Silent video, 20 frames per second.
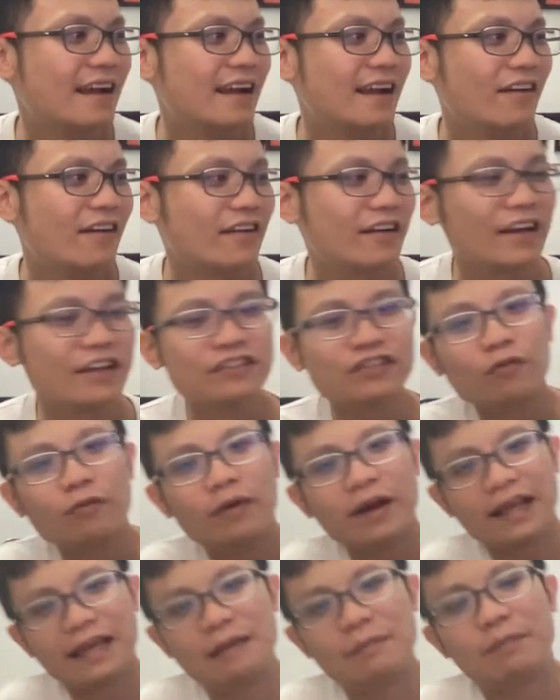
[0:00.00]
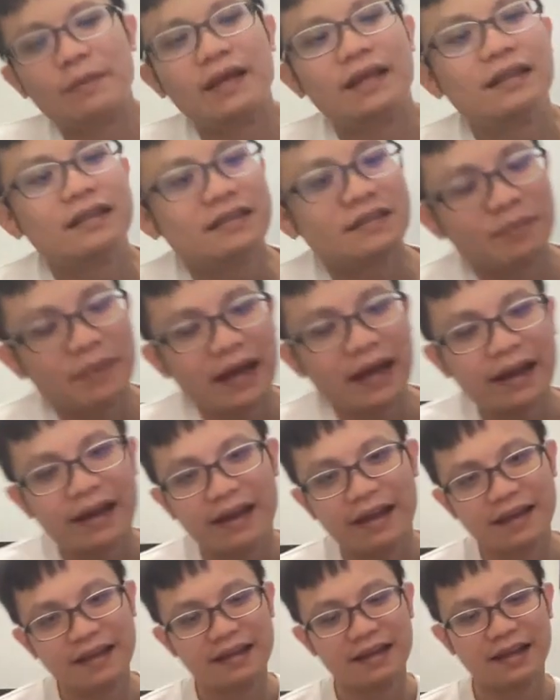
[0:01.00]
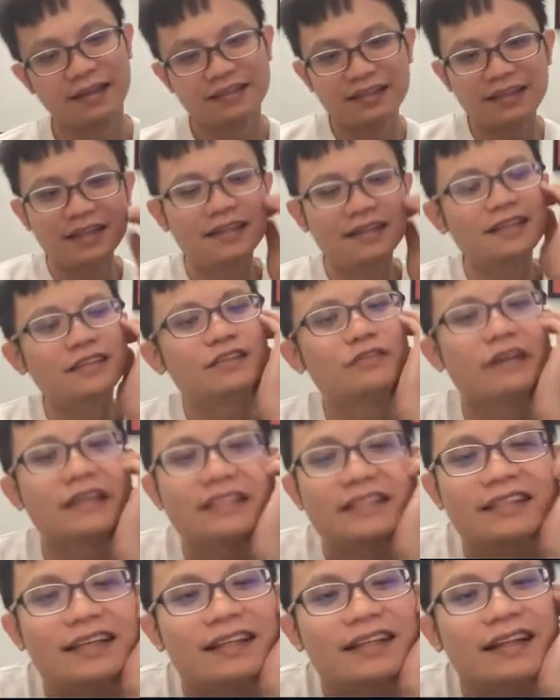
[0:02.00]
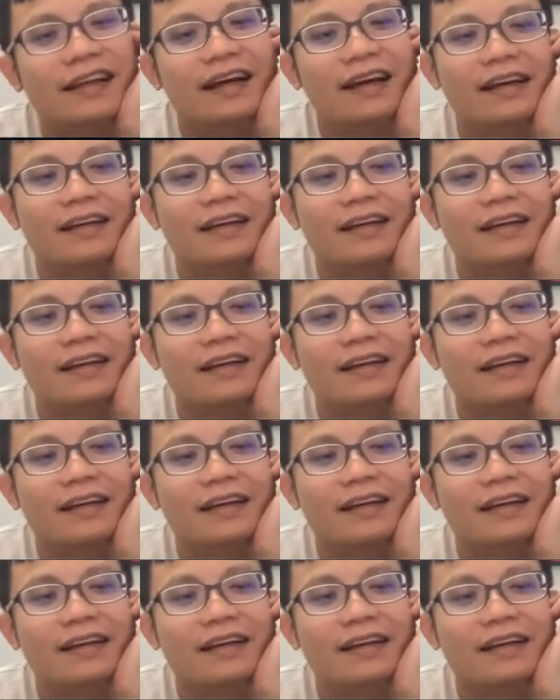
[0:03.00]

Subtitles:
Okay, so what it means by actually this question